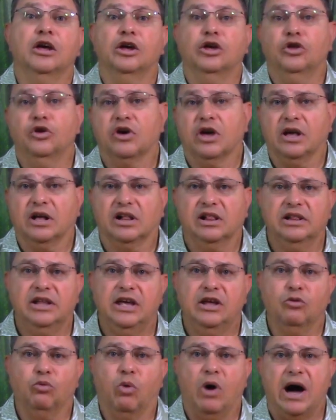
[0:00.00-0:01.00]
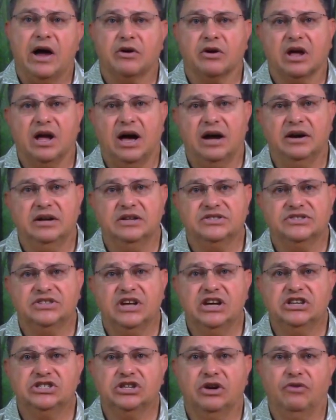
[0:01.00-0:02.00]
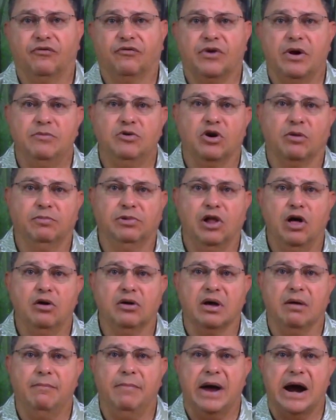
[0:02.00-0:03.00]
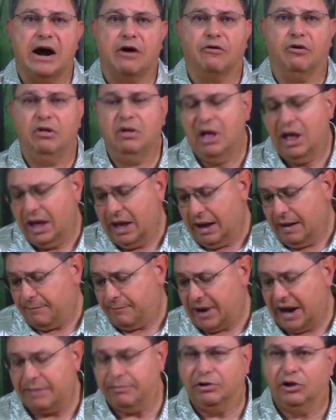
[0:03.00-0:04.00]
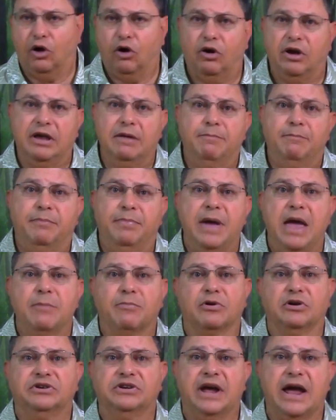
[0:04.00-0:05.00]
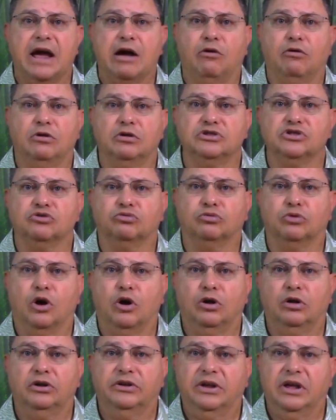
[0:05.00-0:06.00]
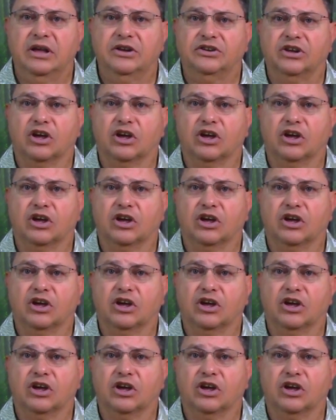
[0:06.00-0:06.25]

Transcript: You can clean water condensation from your blowgun barrel by blowing paper towels rolled into